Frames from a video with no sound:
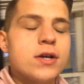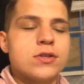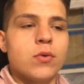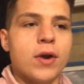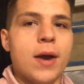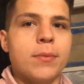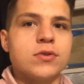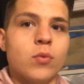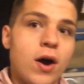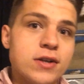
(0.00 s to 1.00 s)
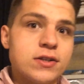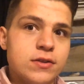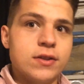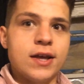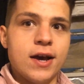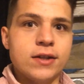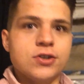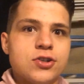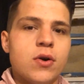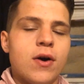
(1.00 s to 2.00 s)
so we're able to watch The
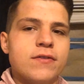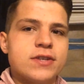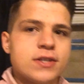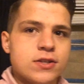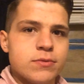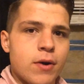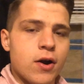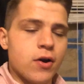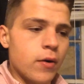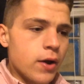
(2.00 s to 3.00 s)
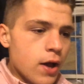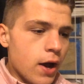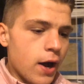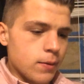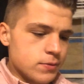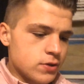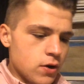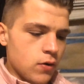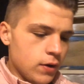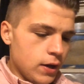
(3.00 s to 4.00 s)
Ellen Show, obviously, tomorrow. Um,
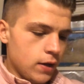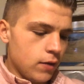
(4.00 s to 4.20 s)
so